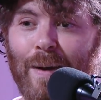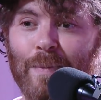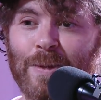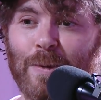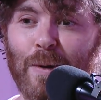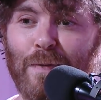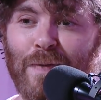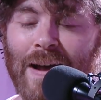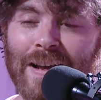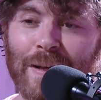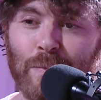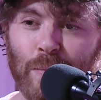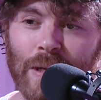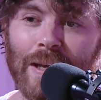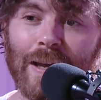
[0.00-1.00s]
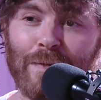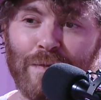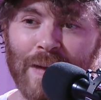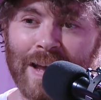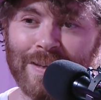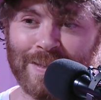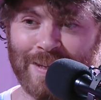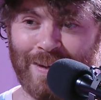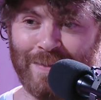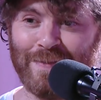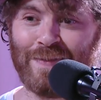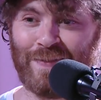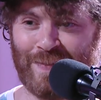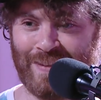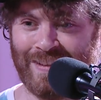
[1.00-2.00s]
So if I can be
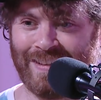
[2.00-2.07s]
evasive.